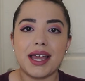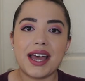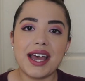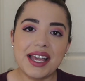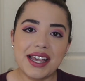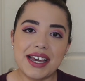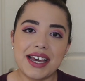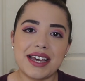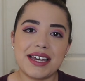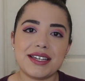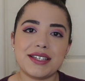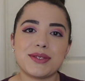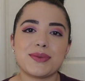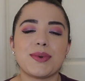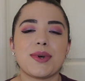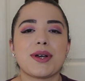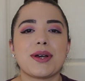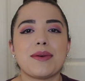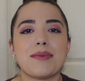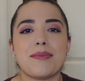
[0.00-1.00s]
Hi guys,
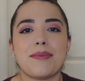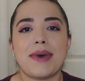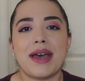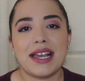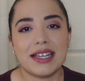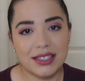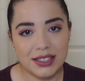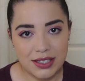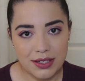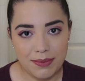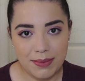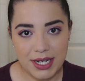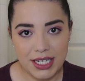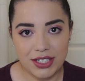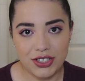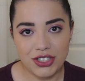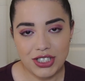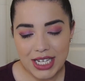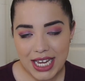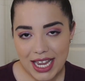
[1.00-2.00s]
welcome back to
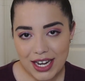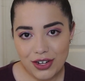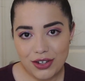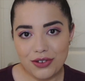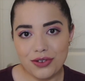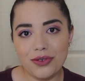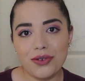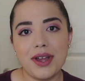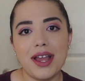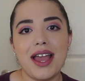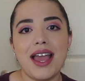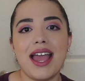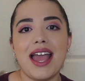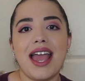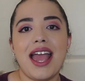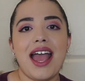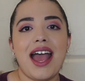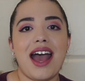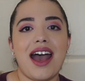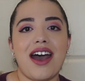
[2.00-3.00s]
my channel.
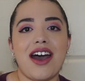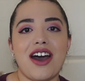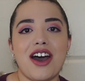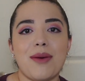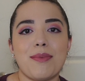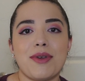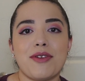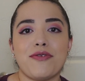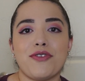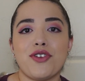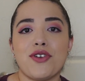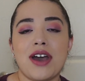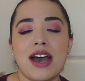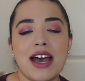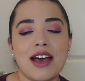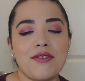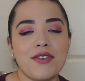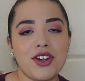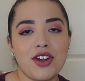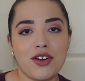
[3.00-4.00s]
If you
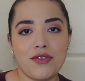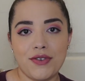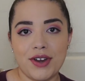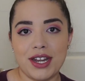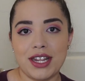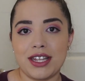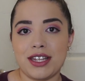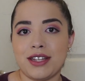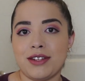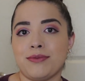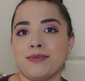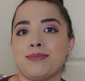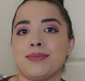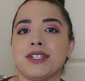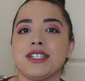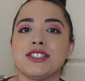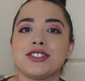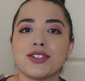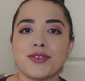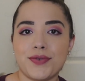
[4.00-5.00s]
haven't already,
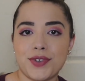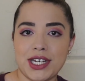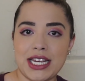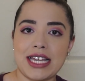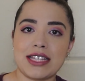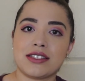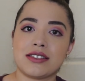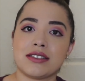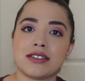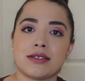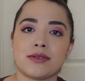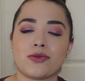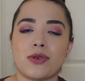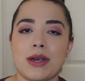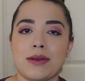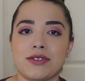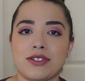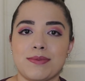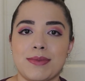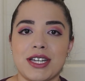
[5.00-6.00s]
please don't forget to
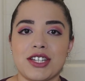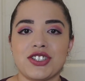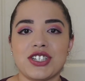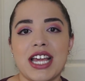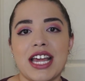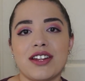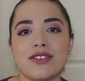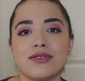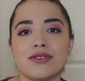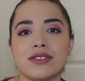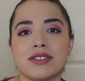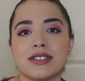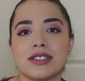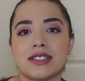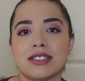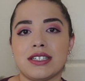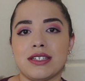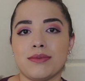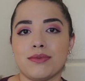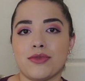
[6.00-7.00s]
subscribe to my channel to
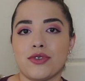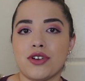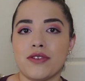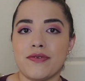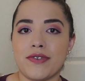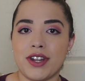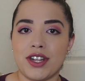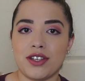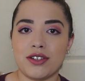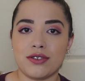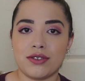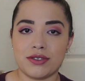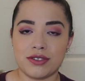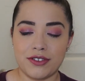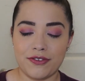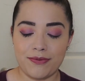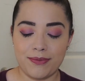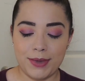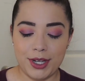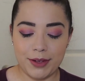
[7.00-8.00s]
see more
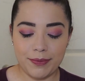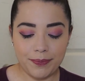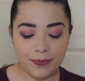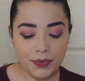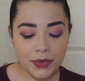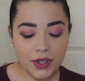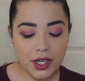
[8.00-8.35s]
videos of me.